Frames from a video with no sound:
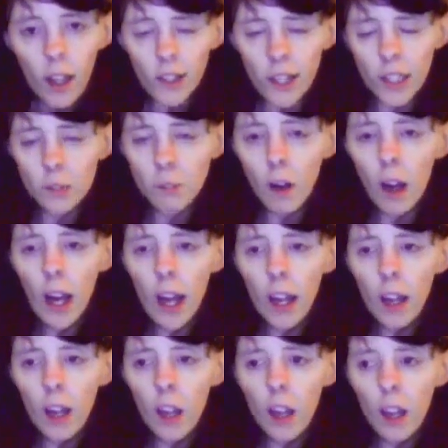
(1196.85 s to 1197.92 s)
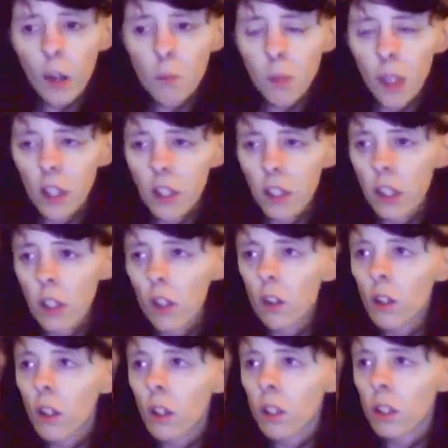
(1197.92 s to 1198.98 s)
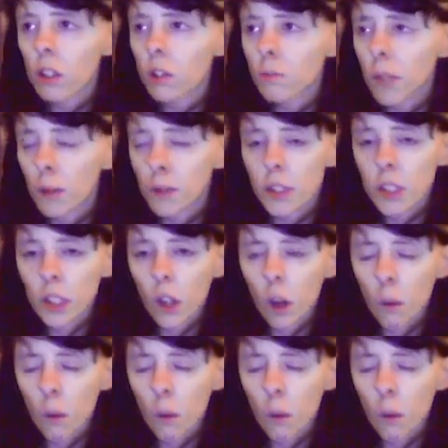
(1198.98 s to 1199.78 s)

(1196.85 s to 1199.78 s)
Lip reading: So that's my opinion on BBC